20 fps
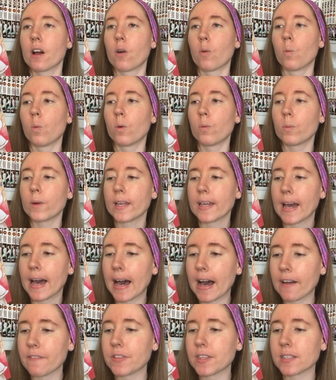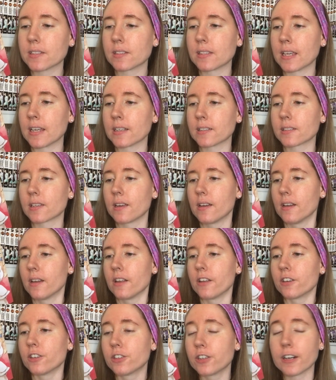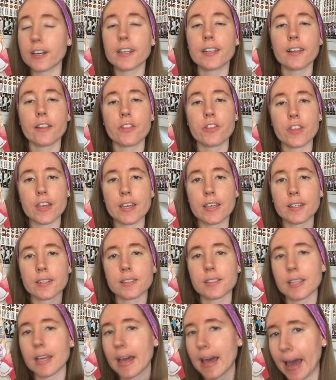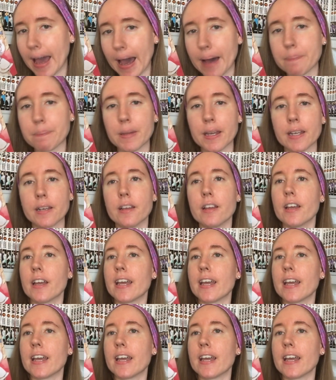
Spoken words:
When we have these things, good things happen.